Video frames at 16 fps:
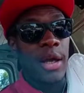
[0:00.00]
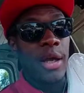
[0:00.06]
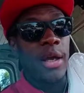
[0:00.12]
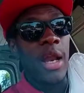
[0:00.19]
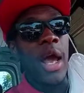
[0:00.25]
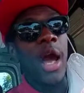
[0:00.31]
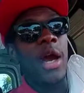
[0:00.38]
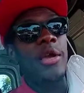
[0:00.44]

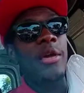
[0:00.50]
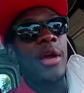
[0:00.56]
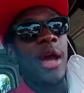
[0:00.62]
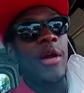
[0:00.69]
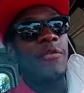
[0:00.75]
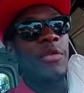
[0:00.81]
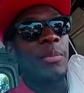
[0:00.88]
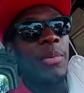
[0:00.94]
Now you
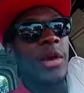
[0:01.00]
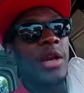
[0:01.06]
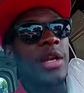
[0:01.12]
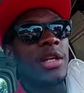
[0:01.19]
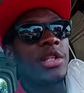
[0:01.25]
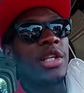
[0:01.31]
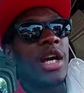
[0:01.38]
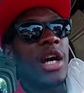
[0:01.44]
have to pay
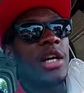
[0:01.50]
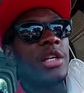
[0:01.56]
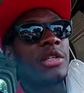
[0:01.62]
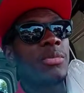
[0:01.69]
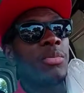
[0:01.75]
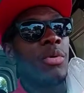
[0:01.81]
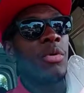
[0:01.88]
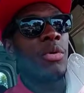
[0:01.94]
the child
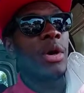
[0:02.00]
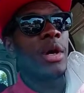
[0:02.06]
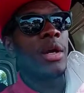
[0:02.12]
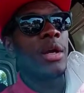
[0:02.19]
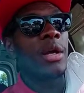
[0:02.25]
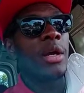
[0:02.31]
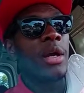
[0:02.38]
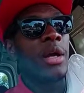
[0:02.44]
support
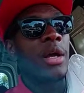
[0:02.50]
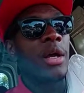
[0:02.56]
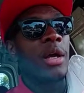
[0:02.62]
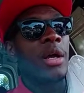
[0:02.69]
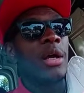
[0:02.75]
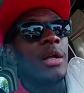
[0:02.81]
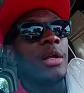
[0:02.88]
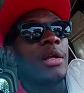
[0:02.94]

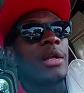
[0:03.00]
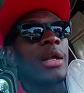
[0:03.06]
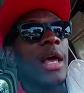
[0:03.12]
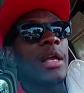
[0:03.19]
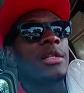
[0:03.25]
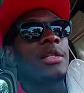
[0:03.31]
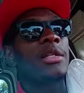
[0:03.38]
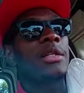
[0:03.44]

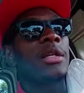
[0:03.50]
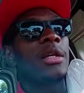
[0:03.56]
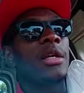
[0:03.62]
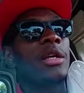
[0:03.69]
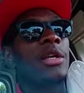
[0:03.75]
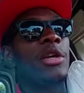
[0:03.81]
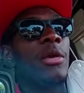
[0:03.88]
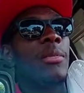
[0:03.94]
that's
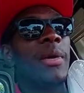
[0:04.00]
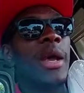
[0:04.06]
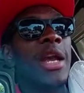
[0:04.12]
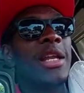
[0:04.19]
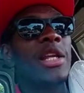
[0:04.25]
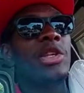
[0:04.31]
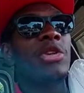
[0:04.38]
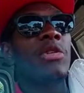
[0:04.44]
your
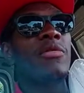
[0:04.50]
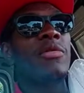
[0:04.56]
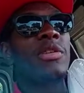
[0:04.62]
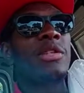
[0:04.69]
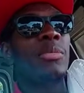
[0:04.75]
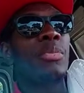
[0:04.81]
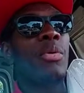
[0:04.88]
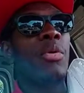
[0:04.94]
mandatory
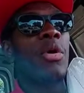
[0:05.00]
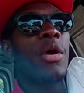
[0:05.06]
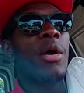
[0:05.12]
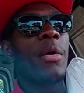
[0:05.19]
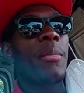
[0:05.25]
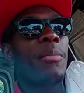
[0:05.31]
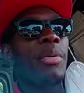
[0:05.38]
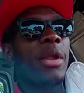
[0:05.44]

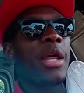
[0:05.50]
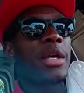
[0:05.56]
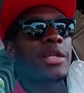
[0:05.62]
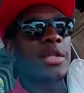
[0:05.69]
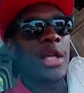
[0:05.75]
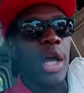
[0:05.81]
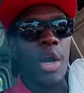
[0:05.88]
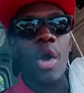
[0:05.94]
support plus
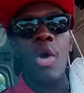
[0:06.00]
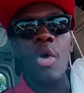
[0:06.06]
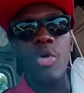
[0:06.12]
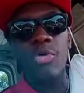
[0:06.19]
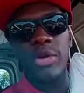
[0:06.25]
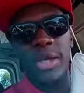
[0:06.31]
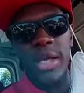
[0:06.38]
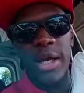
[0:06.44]
that
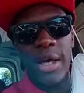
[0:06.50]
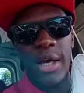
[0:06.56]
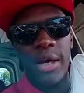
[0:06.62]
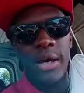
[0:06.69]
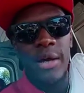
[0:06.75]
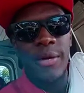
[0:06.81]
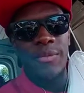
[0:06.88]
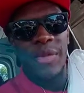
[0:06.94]
whole
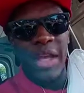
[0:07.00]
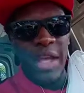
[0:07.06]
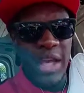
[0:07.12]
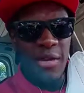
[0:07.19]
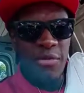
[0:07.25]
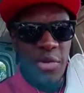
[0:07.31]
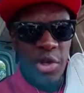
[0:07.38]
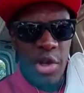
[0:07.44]
year,
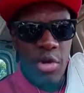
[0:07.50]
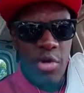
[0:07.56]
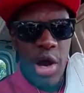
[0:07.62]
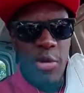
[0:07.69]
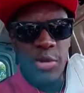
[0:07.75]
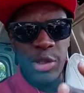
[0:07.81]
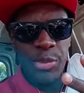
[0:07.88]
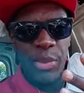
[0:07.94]
even though
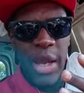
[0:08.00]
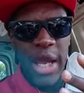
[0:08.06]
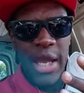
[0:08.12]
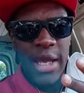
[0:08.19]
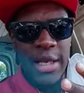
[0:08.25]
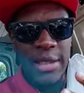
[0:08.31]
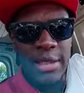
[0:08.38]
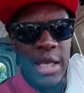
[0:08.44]
I was
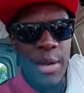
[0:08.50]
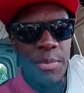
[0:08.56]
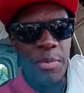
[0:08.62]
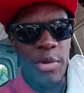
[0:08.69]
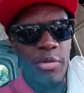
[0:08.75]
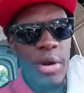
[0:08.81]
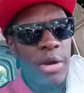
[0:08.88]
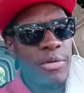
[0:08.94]
paying
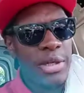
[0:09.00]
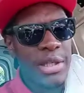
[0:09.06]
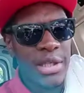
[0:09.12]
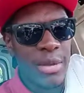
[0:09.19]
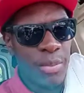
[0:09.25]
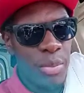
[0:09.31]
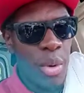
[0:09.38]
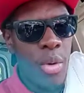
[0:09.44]
temporary
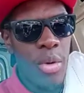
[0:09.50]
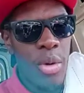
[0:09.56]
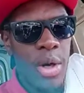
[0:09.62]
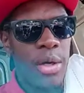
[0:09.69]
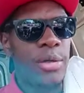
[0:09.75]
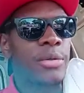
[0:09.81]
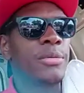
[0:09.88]
support.